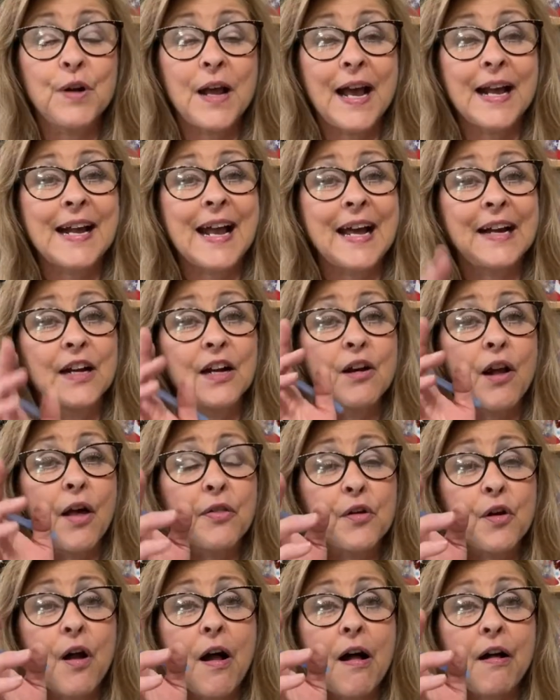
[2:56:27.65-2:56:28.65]
I got
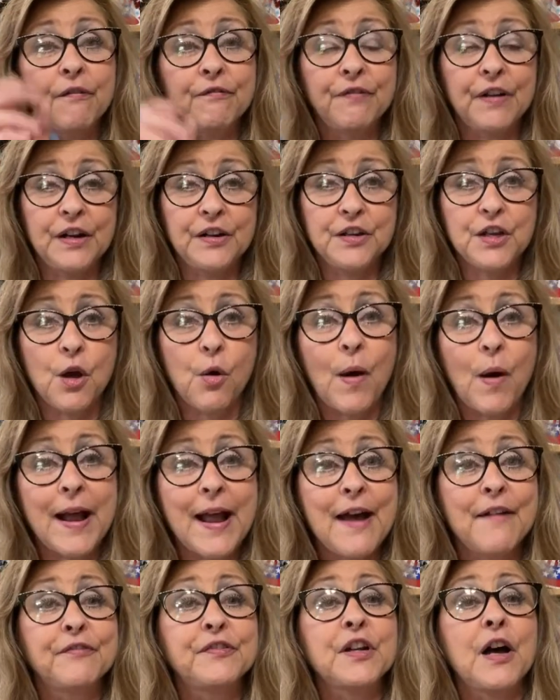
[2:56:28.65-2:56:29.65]
another haul video I
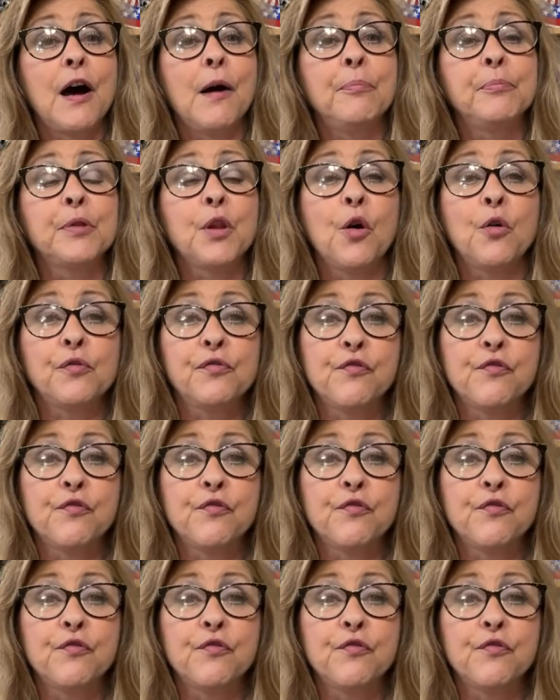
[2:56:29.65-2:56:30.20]
have to upload